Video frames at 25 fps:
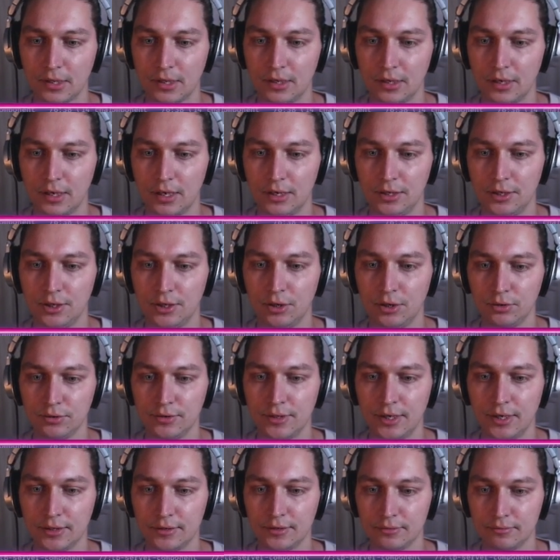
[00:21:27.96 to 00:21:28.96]
And note
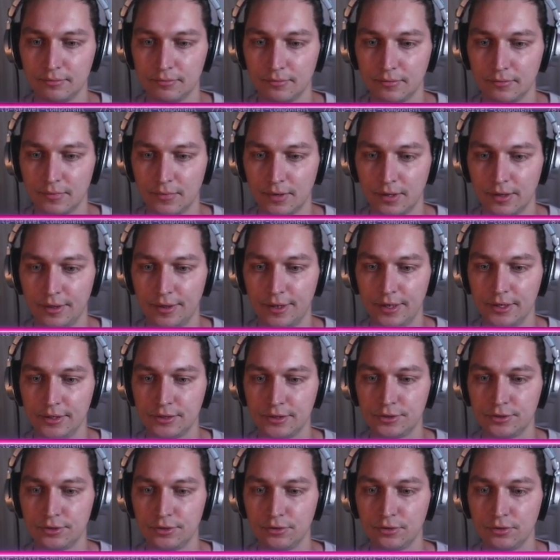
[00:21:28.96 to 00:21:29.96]
that these
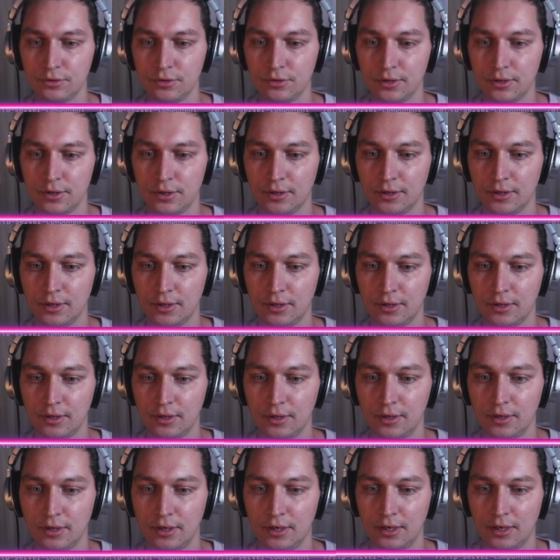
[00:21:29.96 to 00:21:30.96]
two
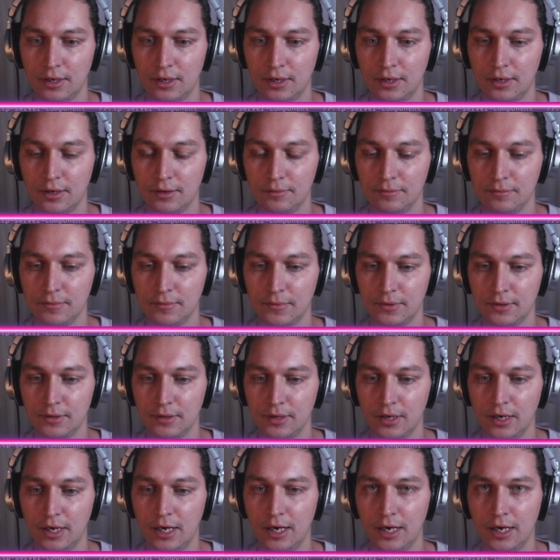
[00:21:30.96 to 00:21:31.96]

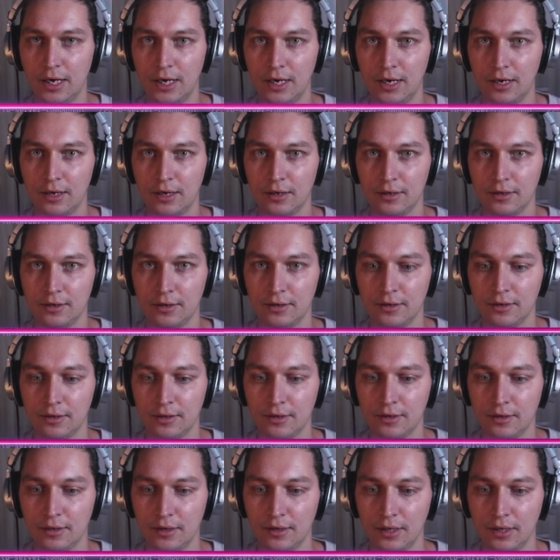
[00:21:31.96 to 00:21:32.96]
are
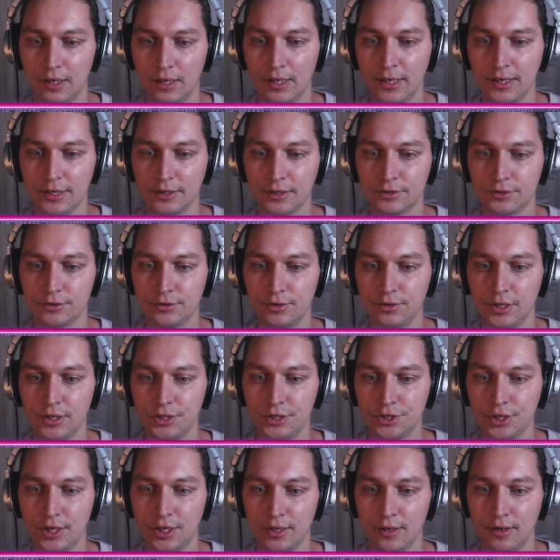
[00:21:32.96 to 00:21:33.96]
linked to
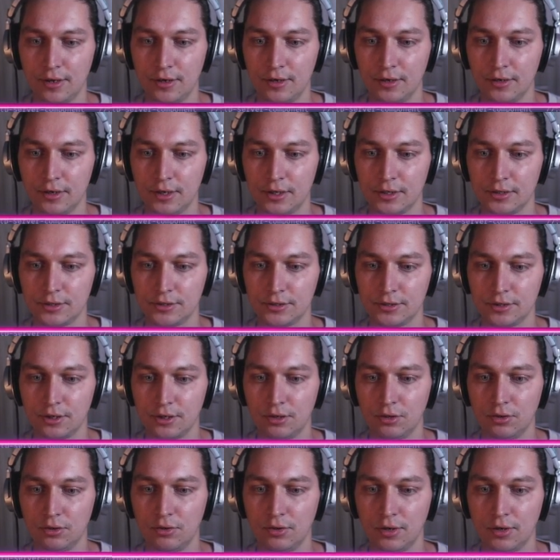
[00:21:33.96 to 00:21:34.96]
each other.
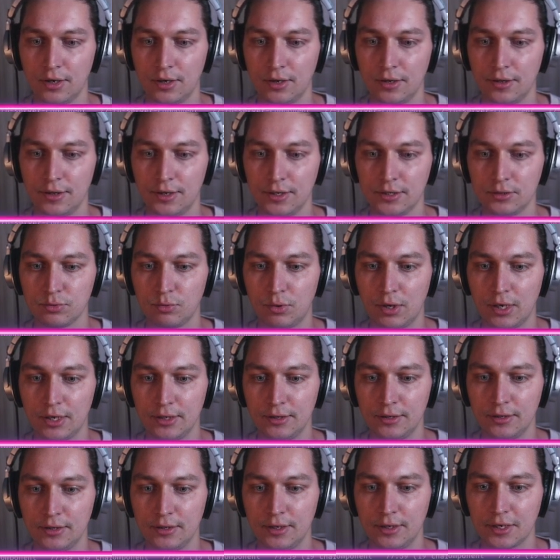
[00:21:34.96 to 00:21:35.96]
So this
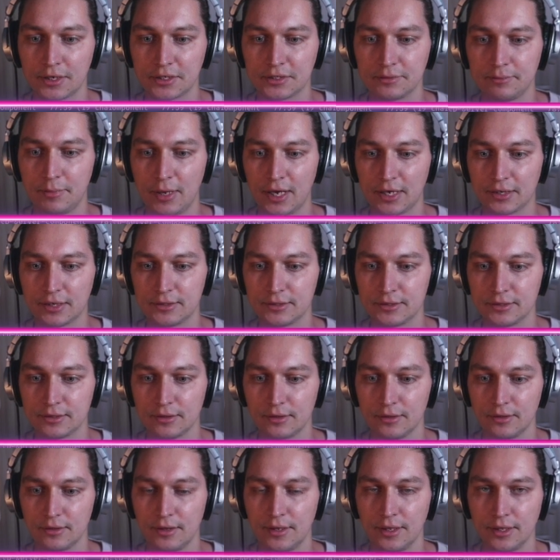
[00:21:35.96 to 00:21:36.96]
one expects
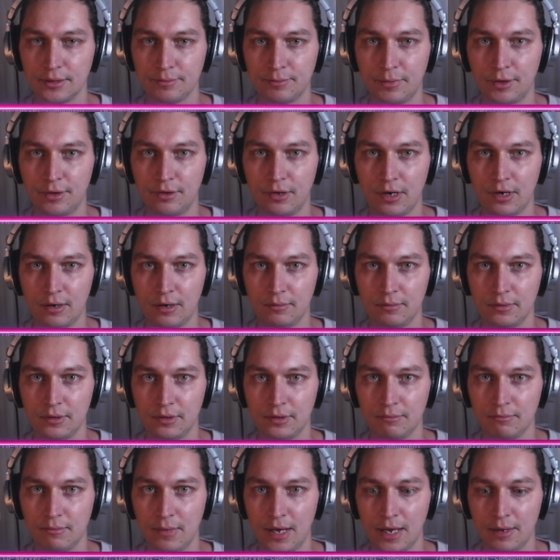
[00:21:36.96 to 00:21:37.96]
that param
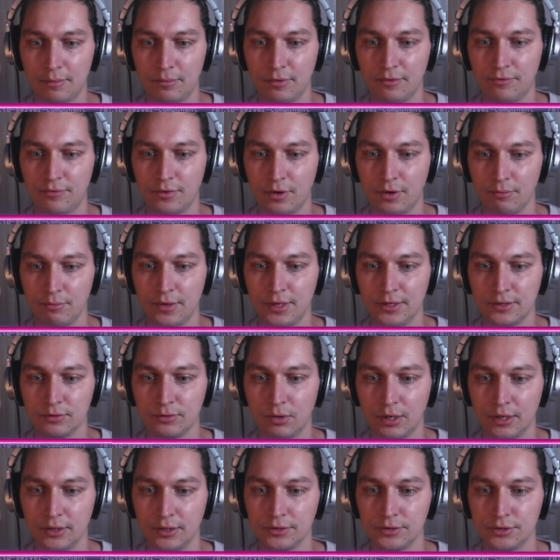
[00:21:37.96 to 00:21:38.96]
map from this
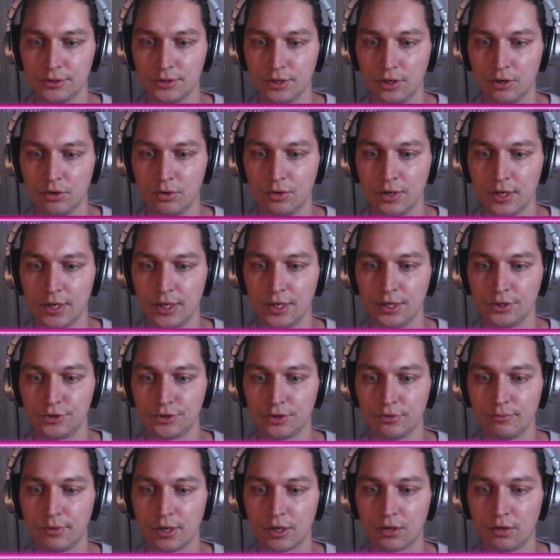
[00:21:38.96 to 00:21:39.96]
one. So it
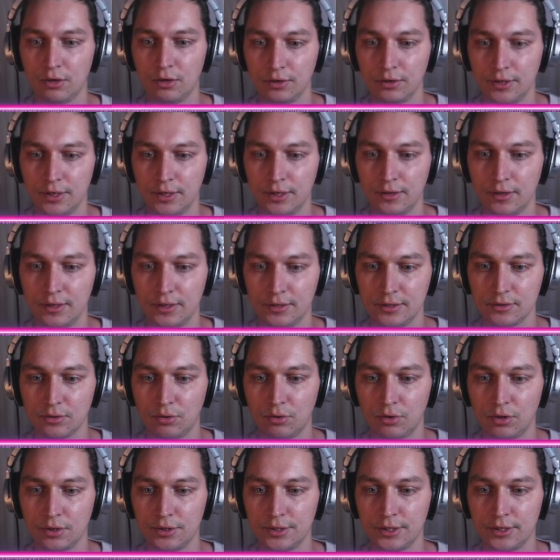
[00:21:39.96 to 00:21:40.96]
should be called in this
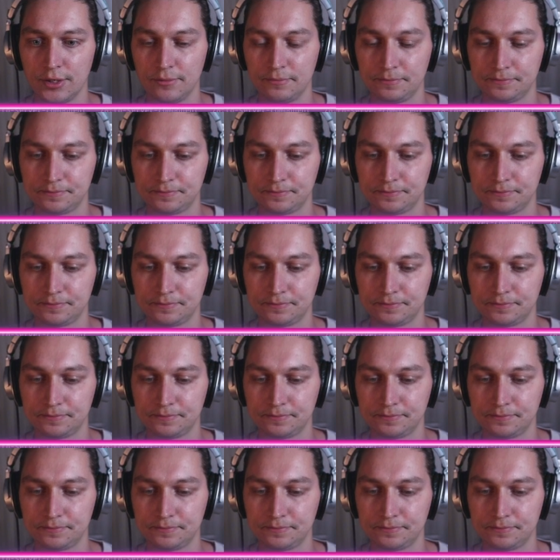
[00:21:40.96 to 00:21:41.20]
order.